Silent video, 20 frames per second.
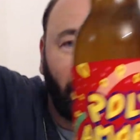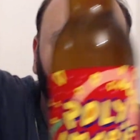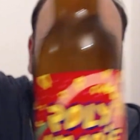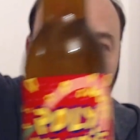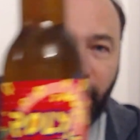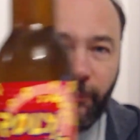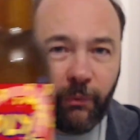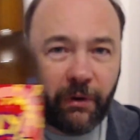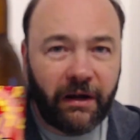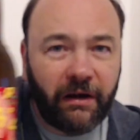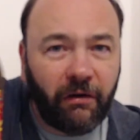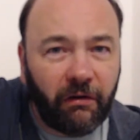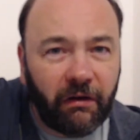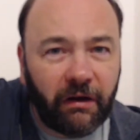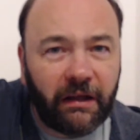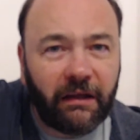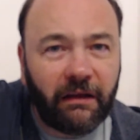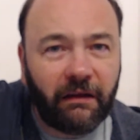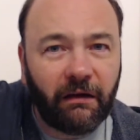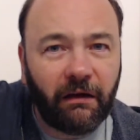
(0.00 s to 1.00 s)
And when
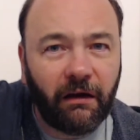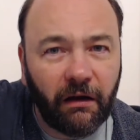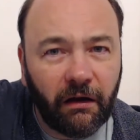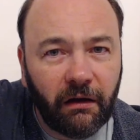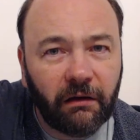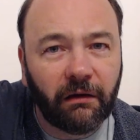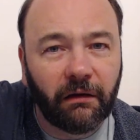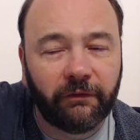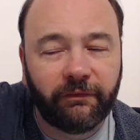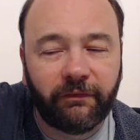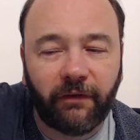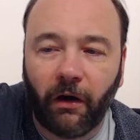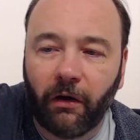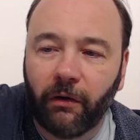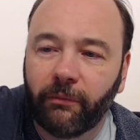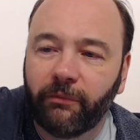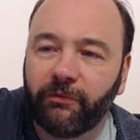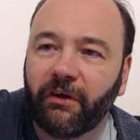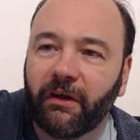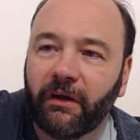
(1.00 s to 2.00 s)
I heard that I
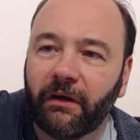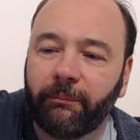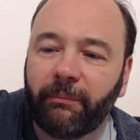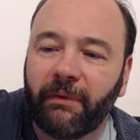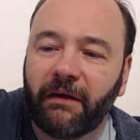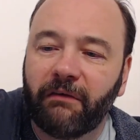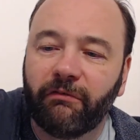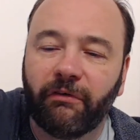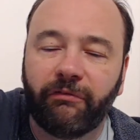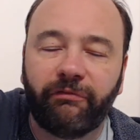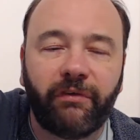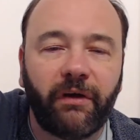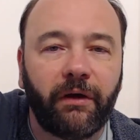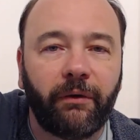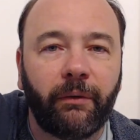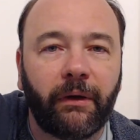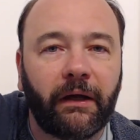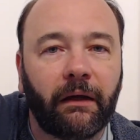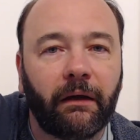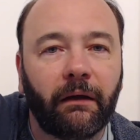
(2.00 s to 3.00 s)
was going to be
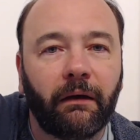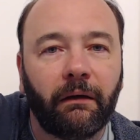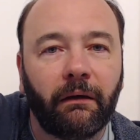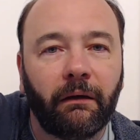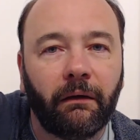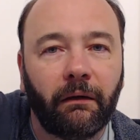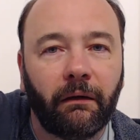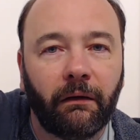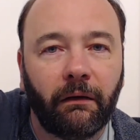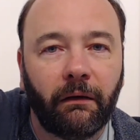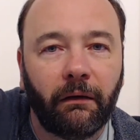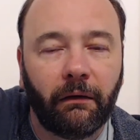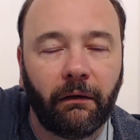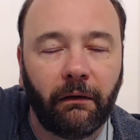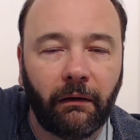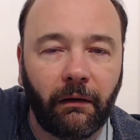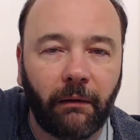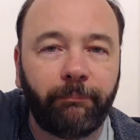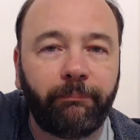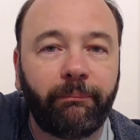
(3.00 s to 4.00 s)
reviewing
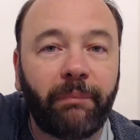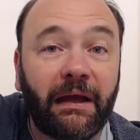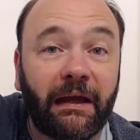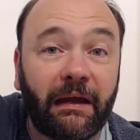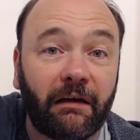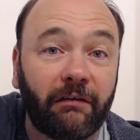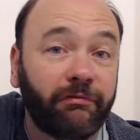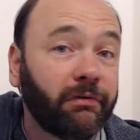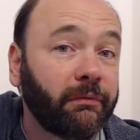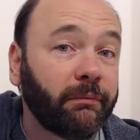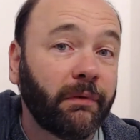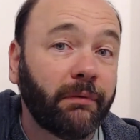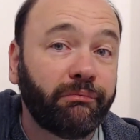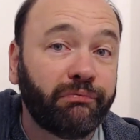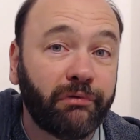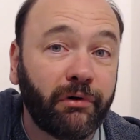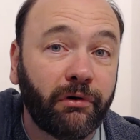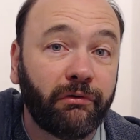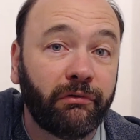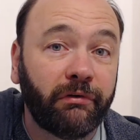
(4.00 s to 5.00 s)
a beer from a
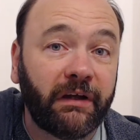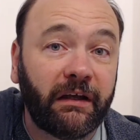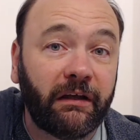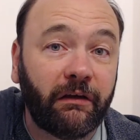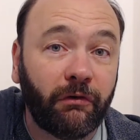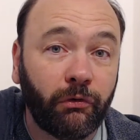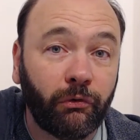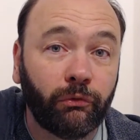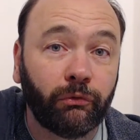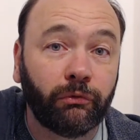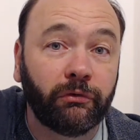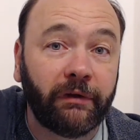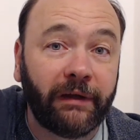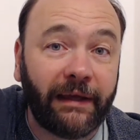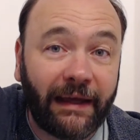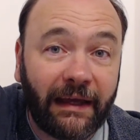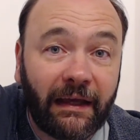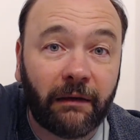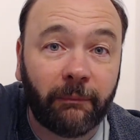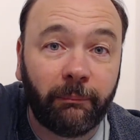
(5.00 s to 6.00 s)
brewery called
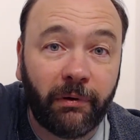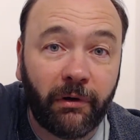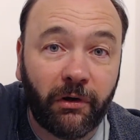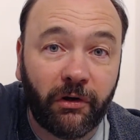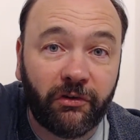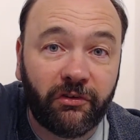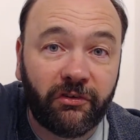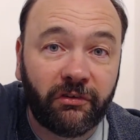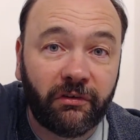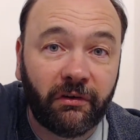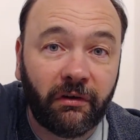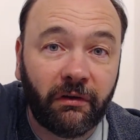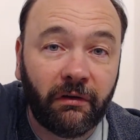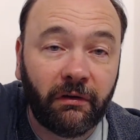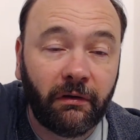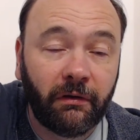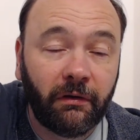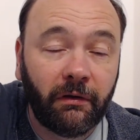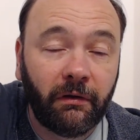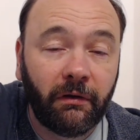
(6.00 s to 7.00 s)
Oedipus,
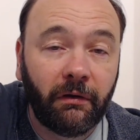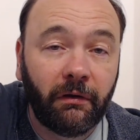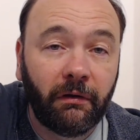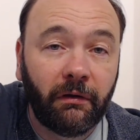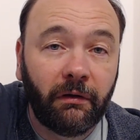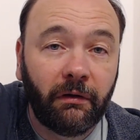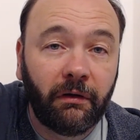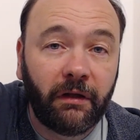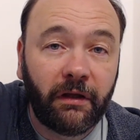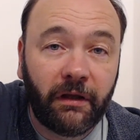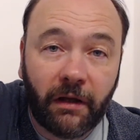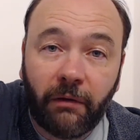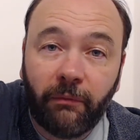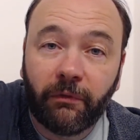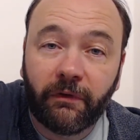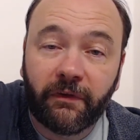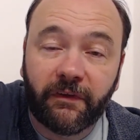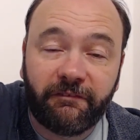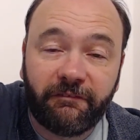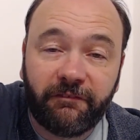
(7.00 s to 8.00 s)
you know
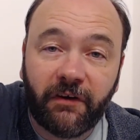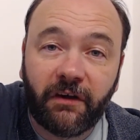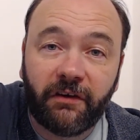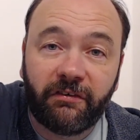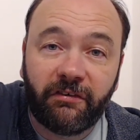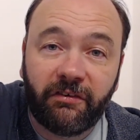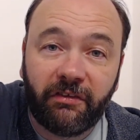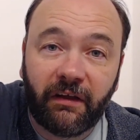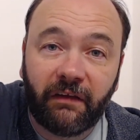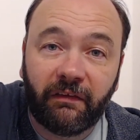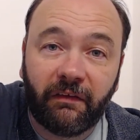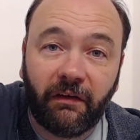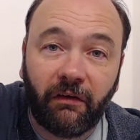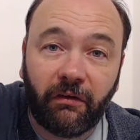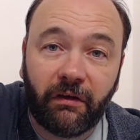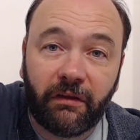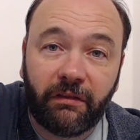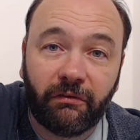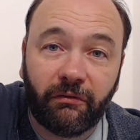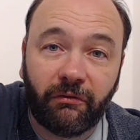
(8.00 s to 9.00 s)
what the first thing that
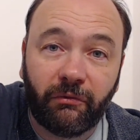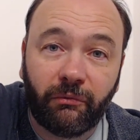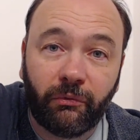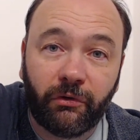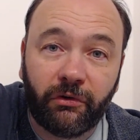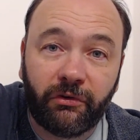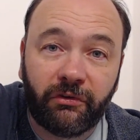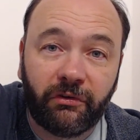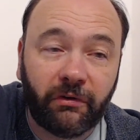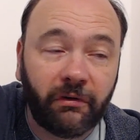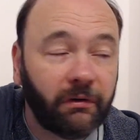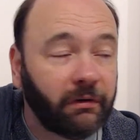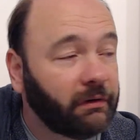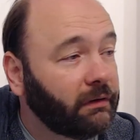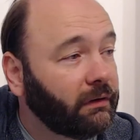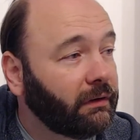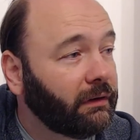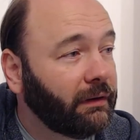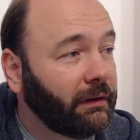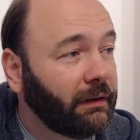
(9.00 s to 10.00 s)
I thought was?
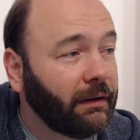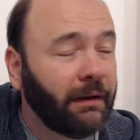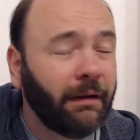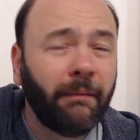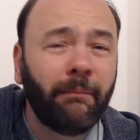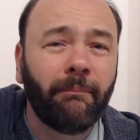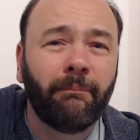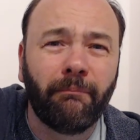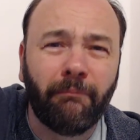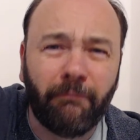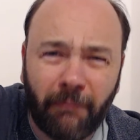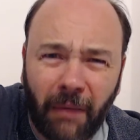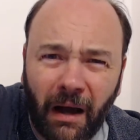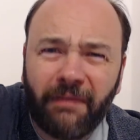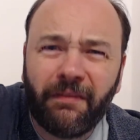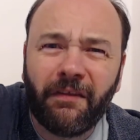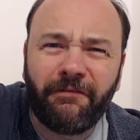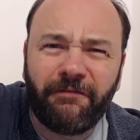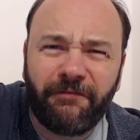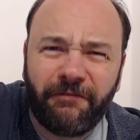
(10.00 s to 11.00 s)

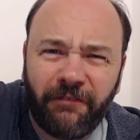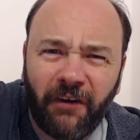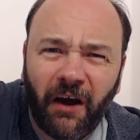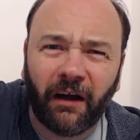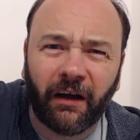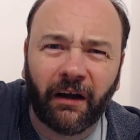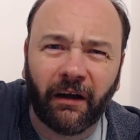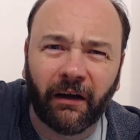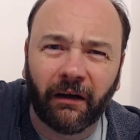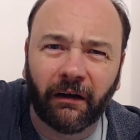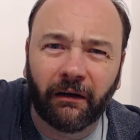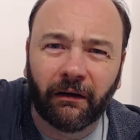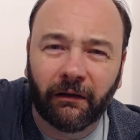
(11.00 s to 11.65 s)
Motherfucker.